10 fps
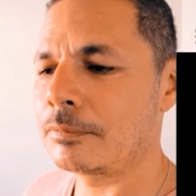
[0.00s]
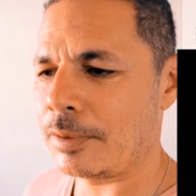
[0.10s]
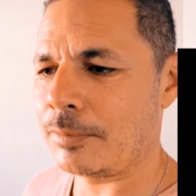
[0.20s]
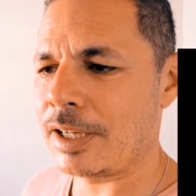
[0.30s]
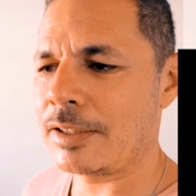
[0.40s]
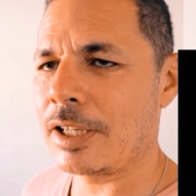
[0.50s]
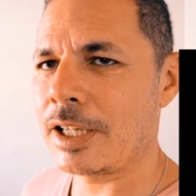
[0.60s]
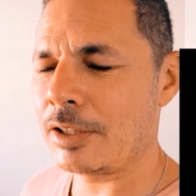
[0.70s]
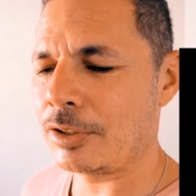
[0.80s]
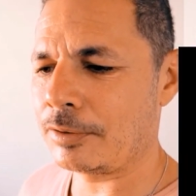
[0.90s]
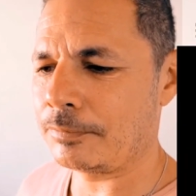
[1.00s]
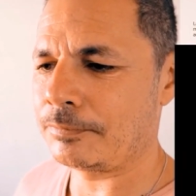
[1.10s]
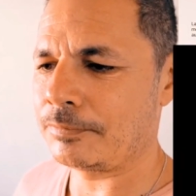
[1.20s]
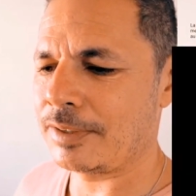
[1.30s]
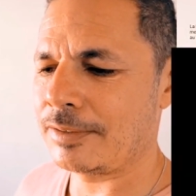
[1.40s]
Device connection.
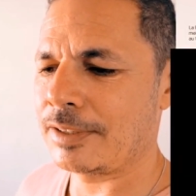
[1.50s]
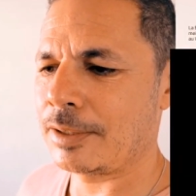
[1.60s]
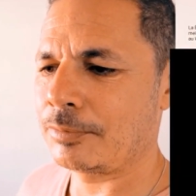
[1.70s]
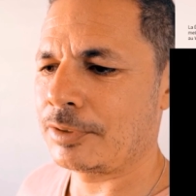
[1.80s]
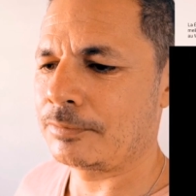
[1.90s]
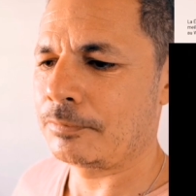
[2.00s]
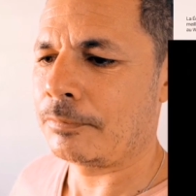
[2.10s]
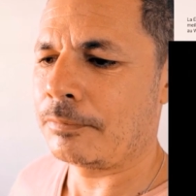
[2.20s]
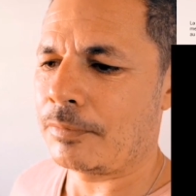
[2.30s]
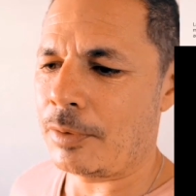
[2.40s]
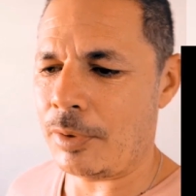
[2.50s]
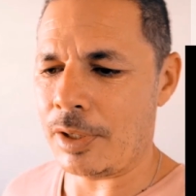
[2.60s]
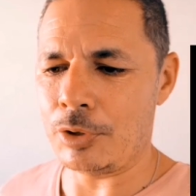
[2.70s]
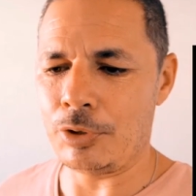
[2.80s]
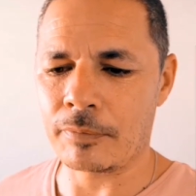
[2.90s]
It seems to be
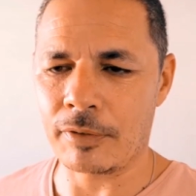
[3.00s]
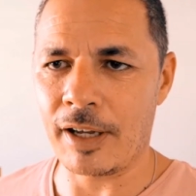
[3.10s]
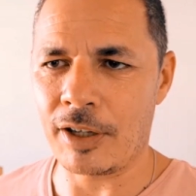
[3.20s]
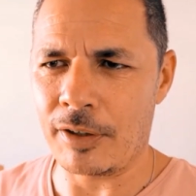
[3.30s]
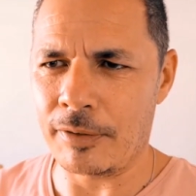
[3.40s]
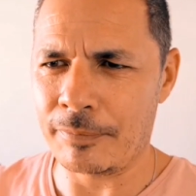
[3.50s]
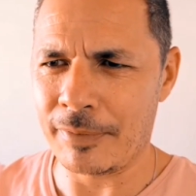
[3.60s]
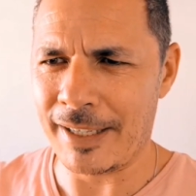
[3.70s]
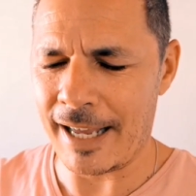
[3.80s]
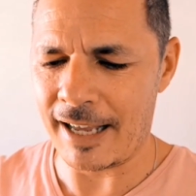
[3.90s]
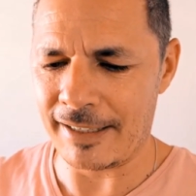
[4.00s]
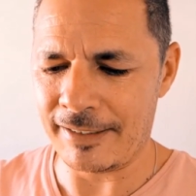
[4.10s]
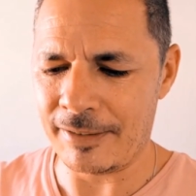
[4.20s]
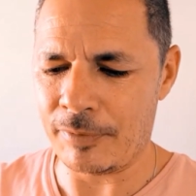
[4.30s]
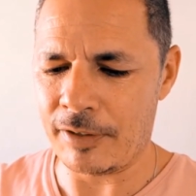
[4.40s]
good. There, it
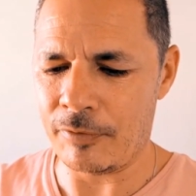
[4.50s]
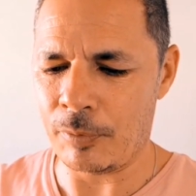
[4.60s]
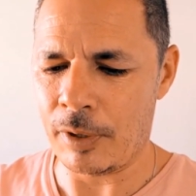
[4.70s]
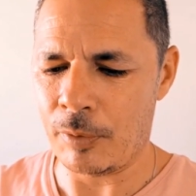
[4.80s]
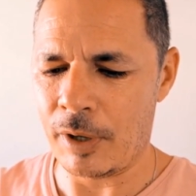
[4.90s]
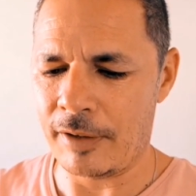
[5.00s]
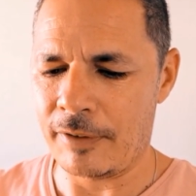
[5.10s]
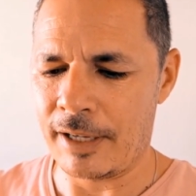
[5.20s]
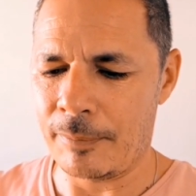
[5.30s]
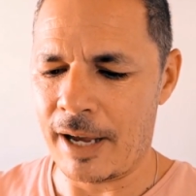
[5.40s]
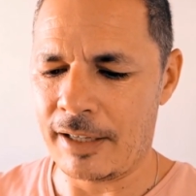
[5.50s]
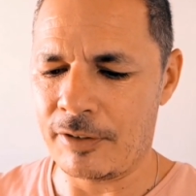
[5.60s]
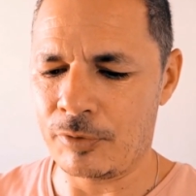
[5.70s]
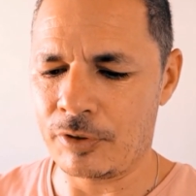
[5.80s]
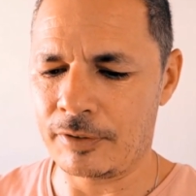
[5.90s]
asks me for my Wi-Fi
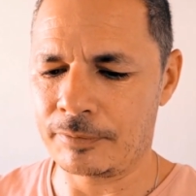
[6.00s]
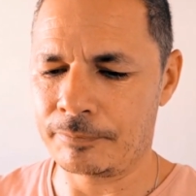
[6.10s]
password.